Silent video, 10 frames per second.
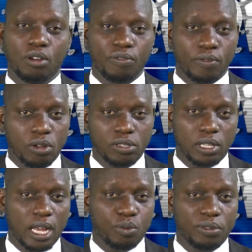of course,
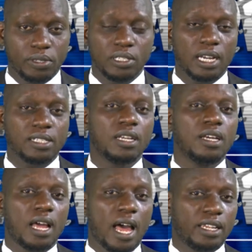like we've seen that
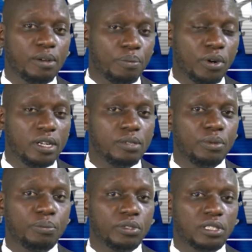at the point
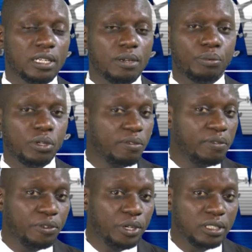people started
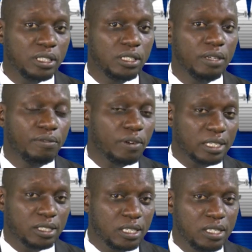proliferating the
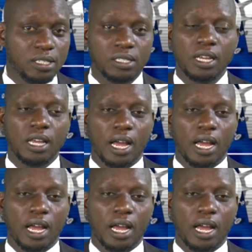vaccines